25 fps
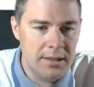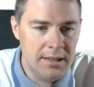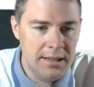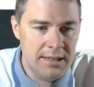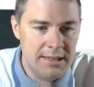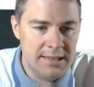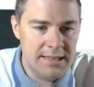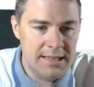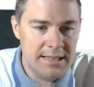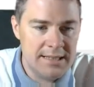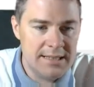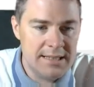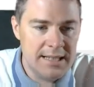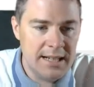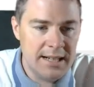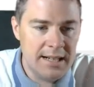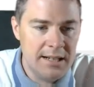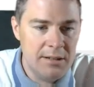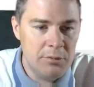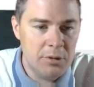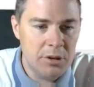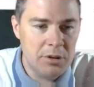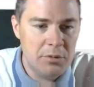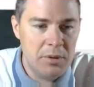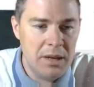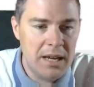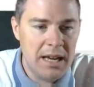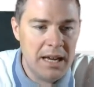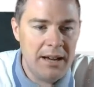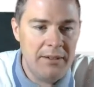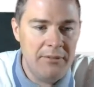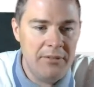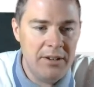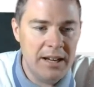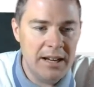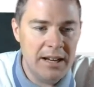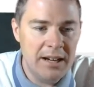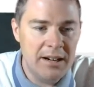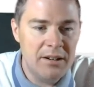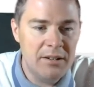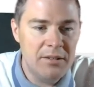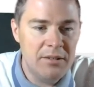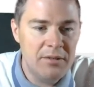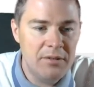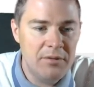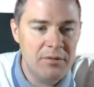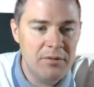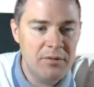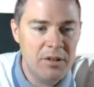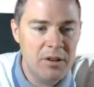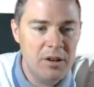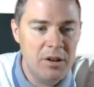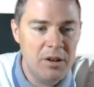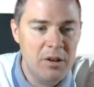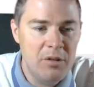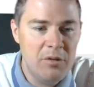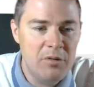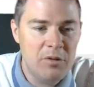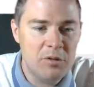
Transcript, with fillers: it's exactly what we have here uh,